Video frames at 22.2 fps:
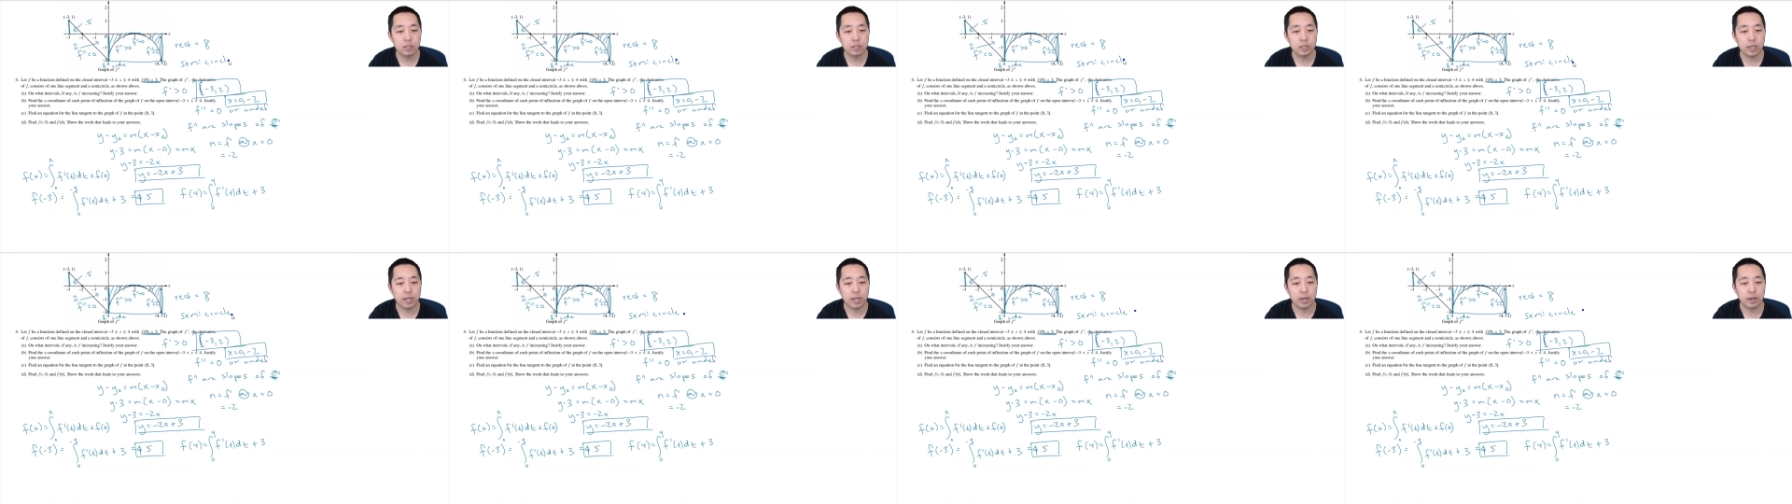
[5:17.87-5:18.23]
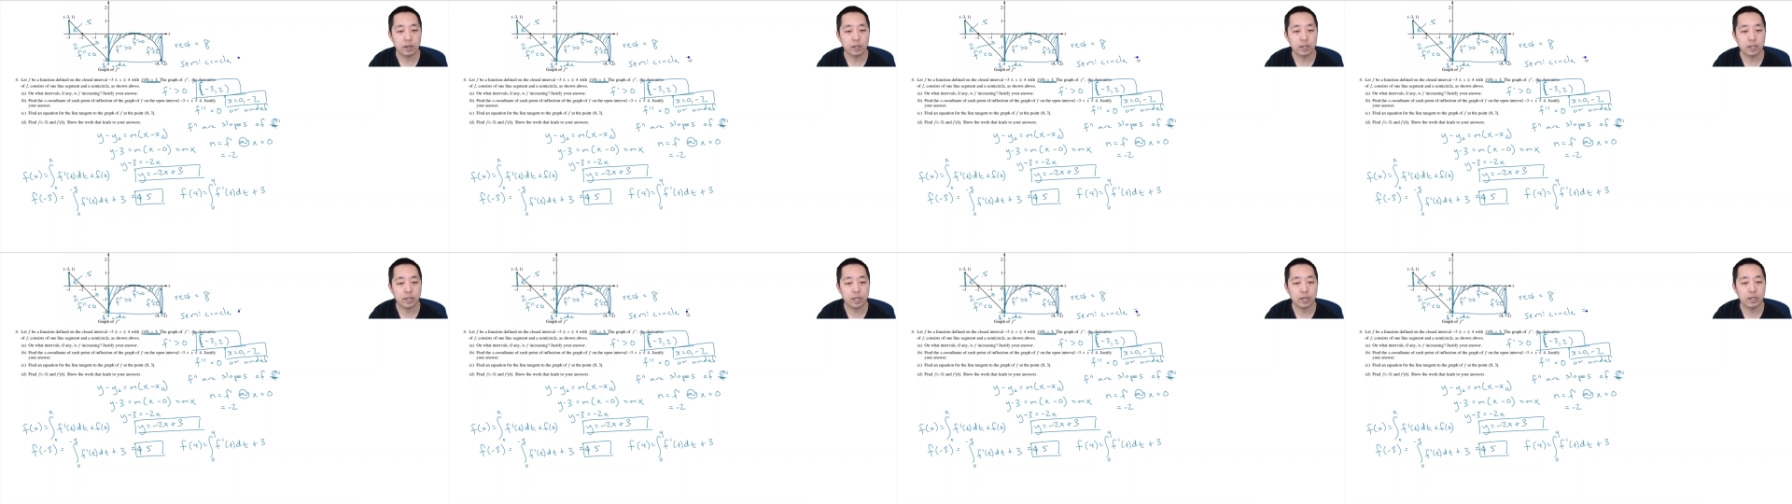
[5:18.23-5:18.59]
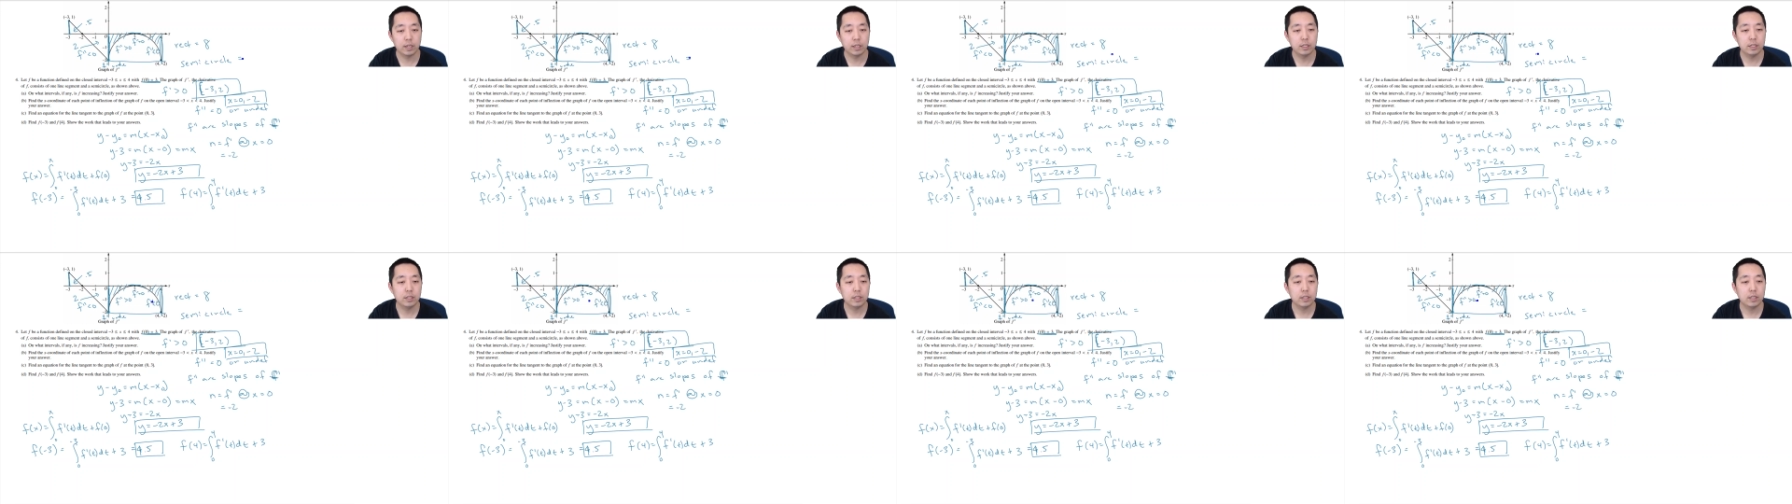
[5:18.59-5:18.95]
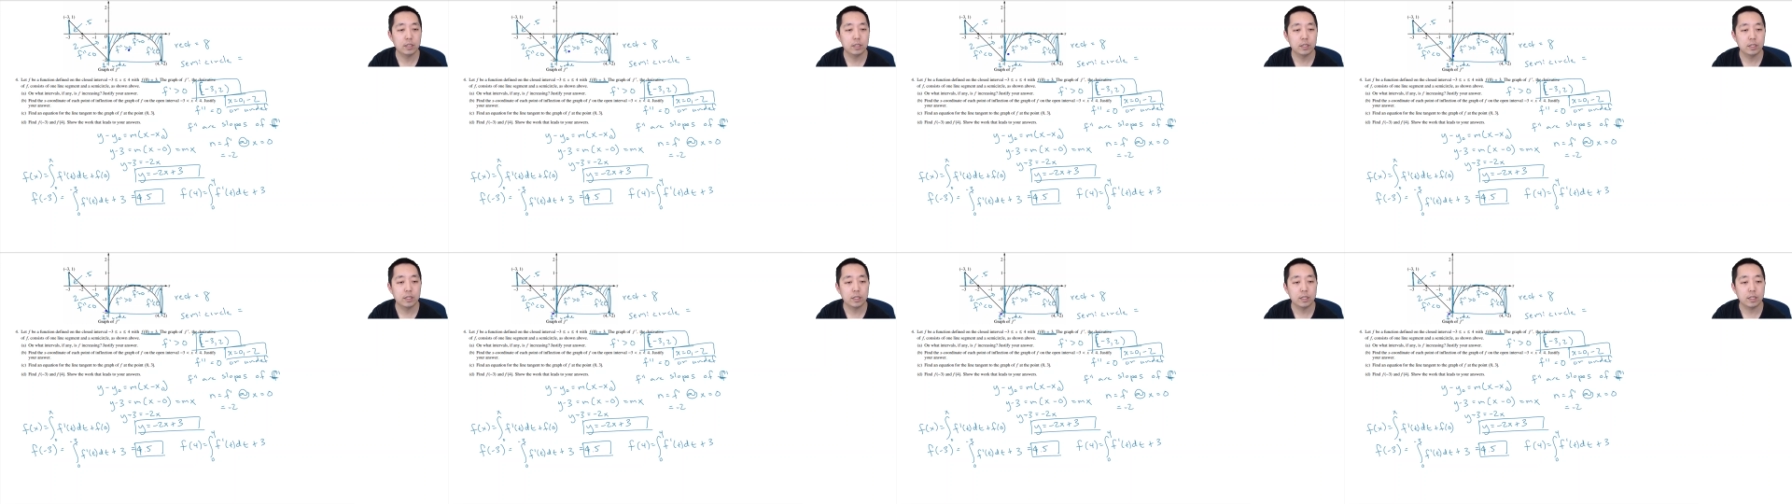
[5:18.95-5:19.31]
area
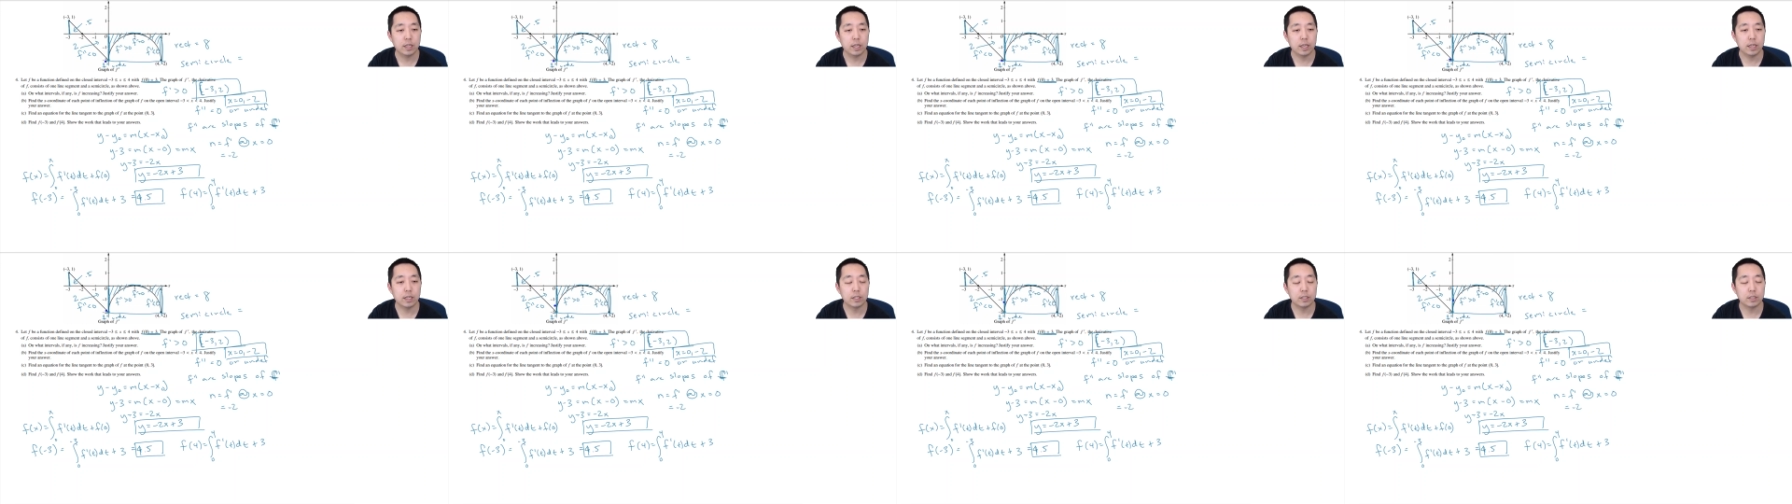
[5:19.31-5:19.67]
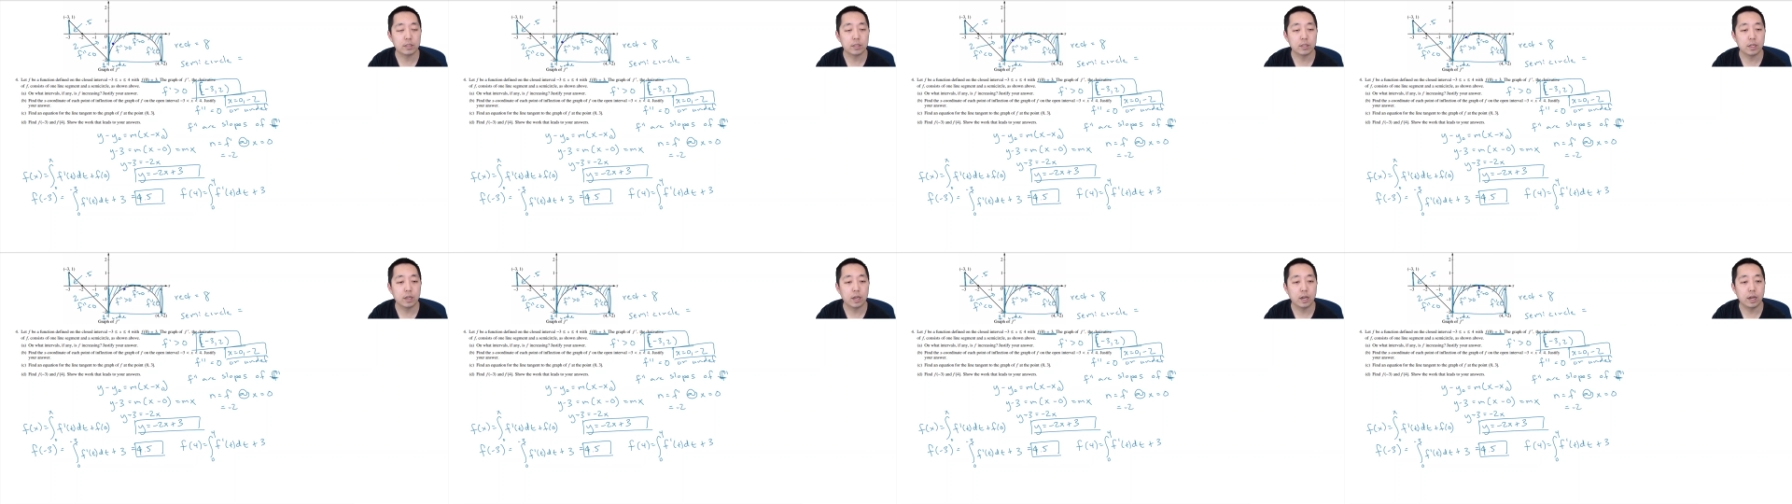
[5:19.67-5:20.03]
is,